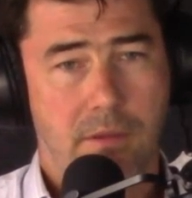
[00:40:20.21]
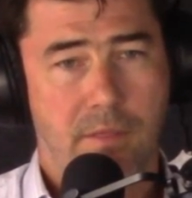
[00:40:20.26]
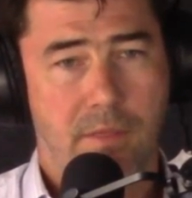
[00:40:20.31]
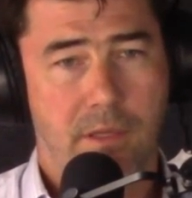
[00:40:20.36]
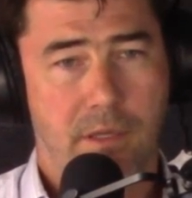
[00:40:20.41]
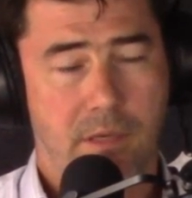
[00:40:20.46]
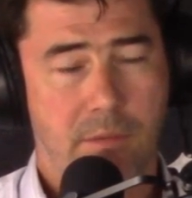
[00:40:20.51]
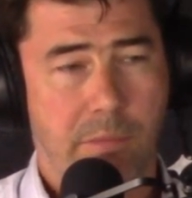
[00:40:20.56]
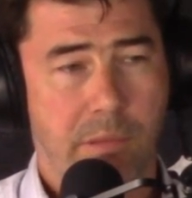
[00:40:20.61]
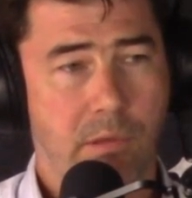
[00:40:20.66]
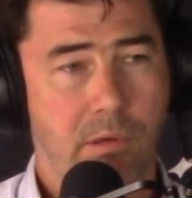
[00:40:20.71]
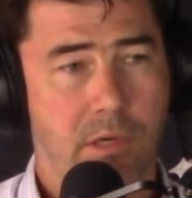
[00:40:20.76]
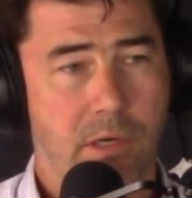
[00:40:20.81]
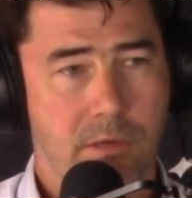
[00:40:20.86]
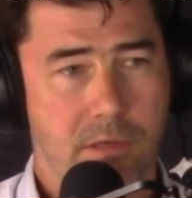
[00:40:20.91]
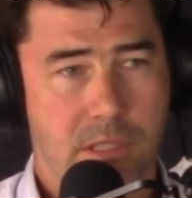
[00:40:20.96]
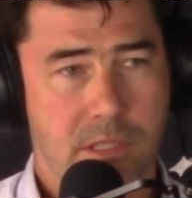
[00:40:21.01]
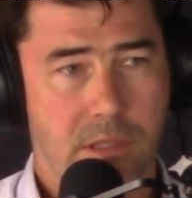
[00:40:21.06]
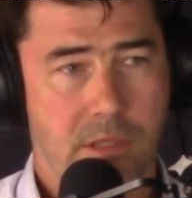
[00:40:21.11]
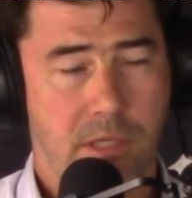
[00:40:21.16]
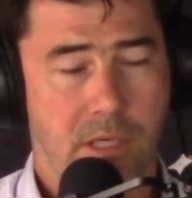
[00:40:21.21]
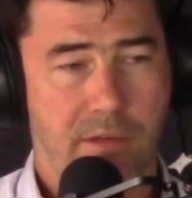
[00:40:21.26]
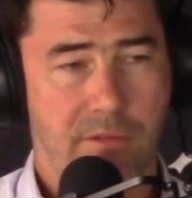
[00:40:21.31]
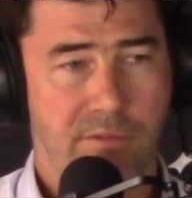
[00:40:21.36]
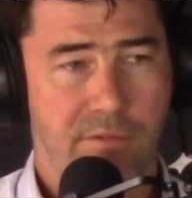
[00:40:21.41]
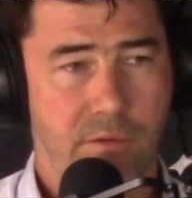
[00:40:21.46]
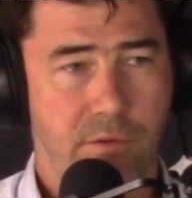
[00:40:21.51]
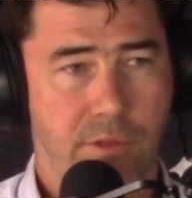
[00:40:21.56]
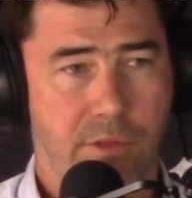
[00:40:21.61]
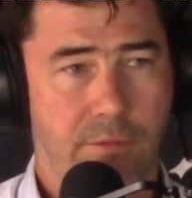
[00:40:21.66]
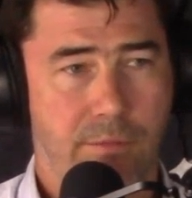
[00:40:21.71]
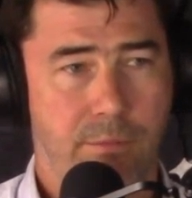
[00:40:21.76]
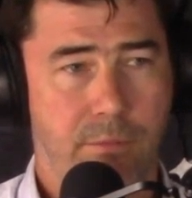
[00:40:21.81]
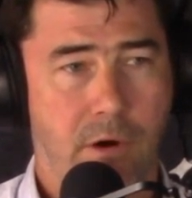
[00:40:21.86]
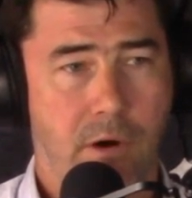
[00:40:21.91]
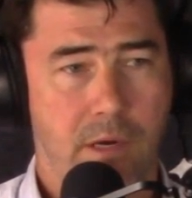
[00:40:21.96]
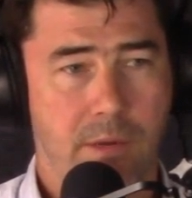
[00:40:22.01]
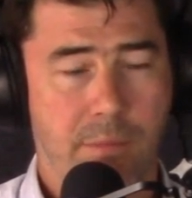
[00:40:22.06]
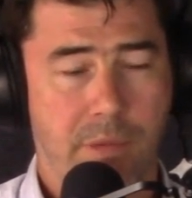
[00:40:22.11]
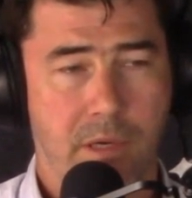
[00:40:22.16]
the employer is looking for the
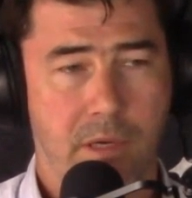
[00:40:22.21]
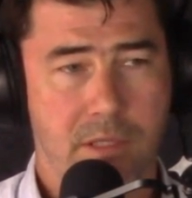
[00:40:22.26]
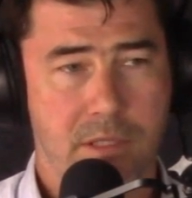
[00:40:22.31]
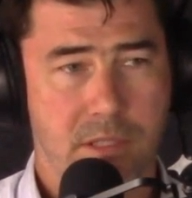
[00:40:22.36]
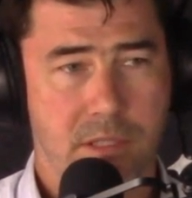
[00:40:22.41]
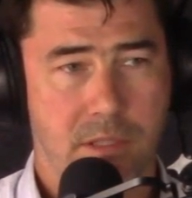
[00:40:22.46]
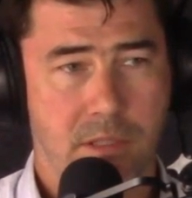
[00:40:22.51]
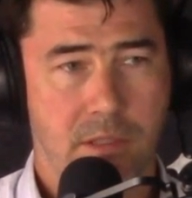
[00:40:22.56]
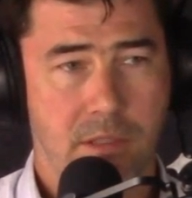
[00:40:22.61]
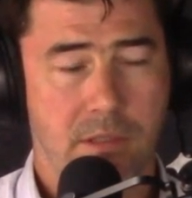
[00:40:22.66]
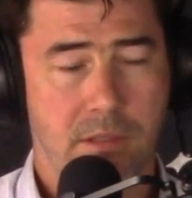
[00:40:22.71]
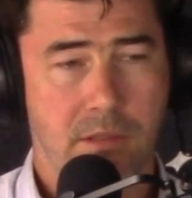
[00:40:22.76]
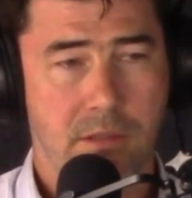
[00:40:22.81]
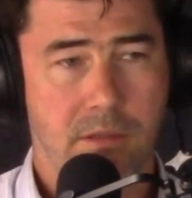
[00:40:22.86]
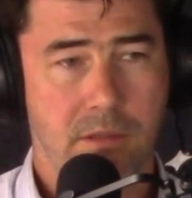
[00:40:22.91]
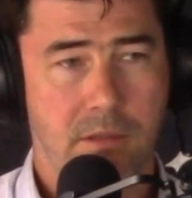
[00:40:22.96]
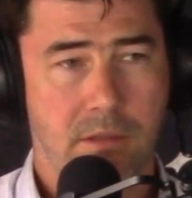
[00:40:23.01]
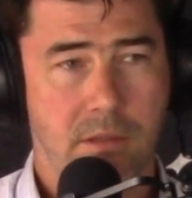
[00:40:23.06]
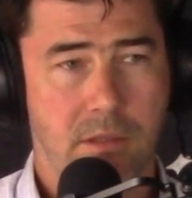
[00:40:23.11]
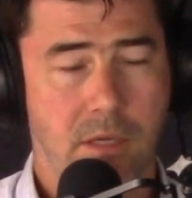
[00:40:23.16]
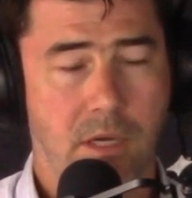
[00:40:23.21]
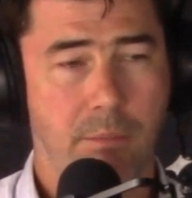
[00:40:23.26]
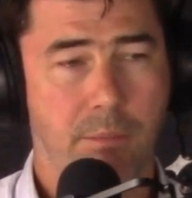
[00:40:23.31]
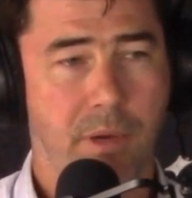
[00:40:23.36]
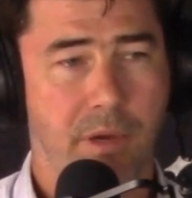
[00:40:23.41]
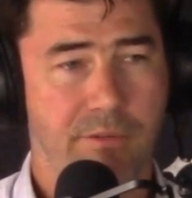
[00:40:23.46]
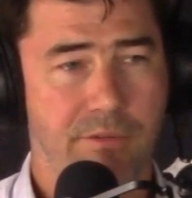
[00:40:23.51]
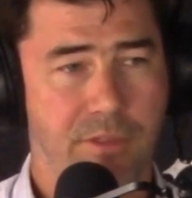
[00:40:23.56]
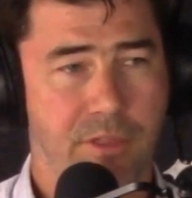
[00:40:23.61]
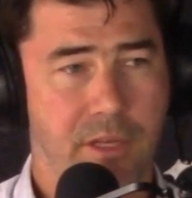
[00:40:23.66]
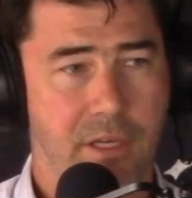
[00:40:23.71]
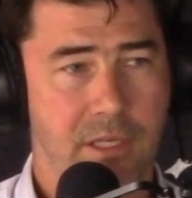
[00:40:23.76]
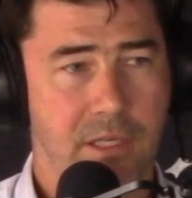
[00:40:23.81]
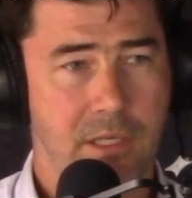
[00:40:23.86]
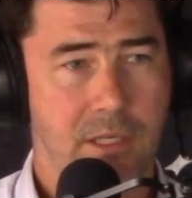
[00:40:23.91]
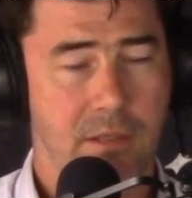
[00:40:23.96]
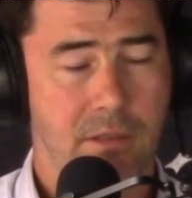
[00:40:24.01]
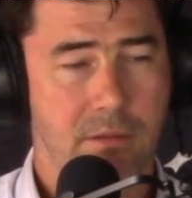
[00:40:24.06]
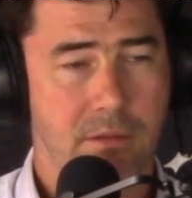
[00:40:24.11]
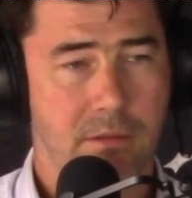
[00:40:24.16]
right person above the